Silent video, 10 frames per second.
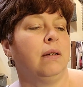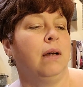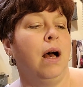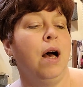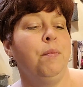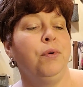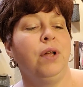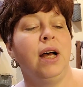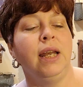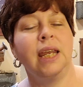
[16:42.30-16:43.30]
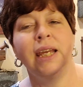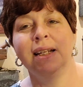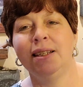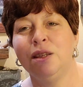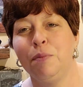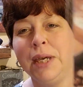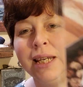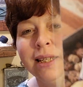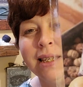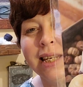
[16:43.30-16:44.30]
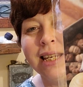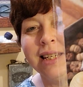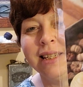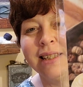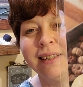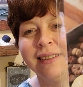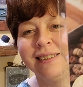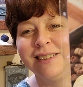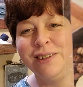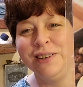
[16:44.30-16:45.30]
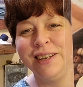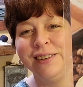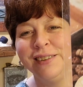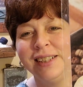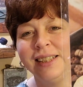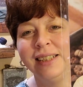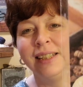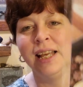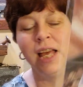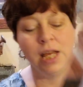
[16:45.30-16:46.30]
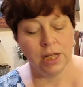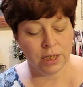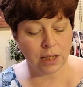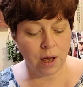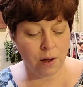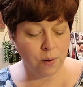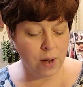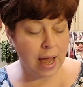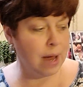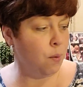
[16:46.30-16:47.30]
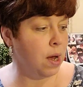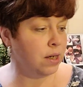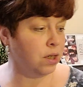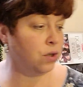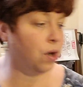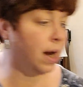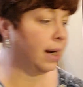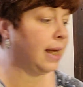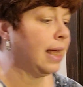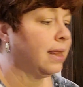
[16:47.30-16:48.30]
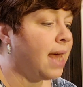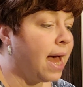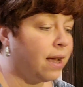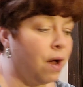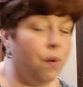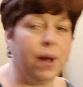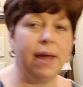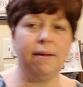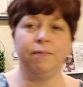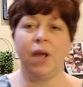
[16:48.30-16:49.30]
Humble Honey, it's the bee's knees. So cute. So I want to try to get that going.